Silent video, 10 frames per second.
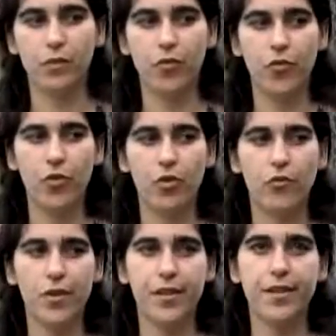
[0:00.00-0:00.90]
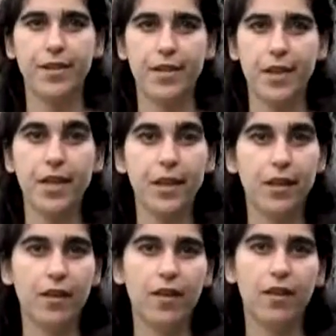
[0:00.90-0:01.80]
for the things that they eat.
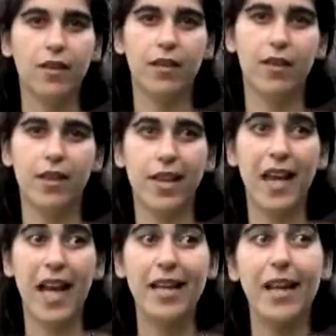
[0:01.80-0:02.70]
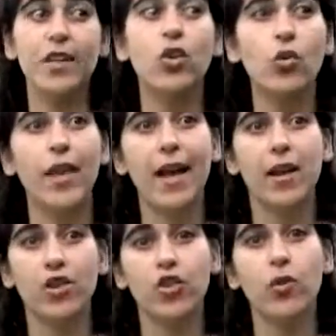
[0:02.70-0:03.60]
I know that
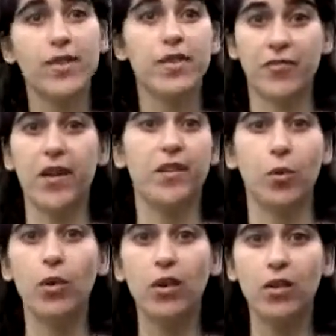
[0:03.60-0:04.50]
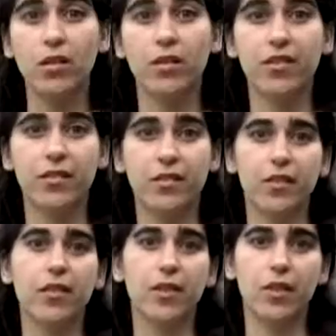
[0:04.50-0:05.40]
our choices affect the world,
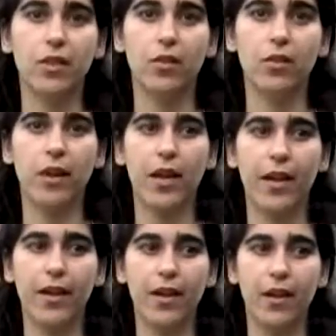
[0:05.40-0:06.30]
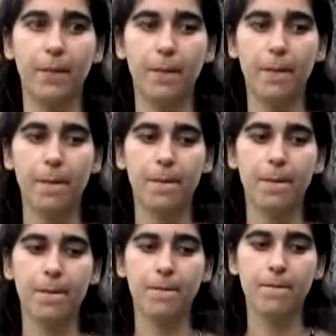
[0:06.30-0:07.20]
you know, and
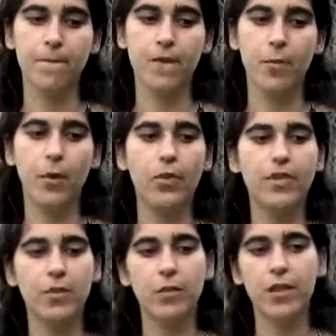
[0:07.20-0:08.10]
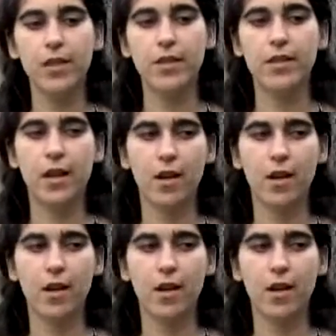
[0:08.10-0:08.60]
but when someone is,